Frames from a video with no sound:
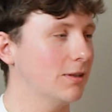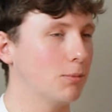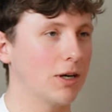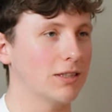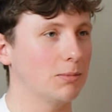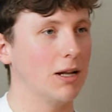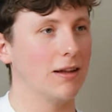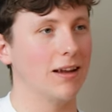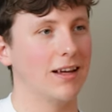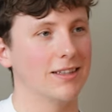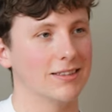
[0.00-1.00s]
depressed
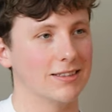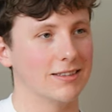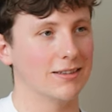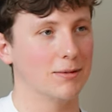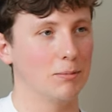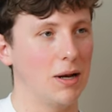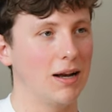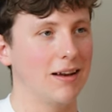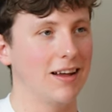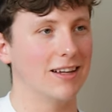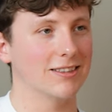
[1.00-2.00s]
millionaires and
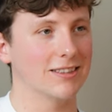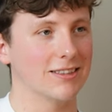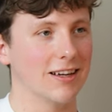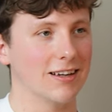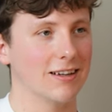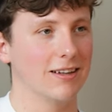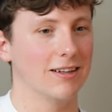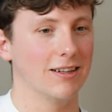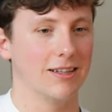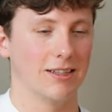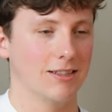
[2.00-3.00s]
billionaires, and it's like,
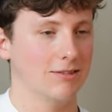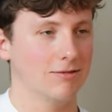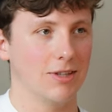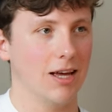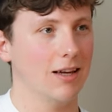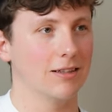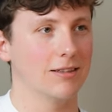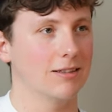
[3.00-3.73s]
they're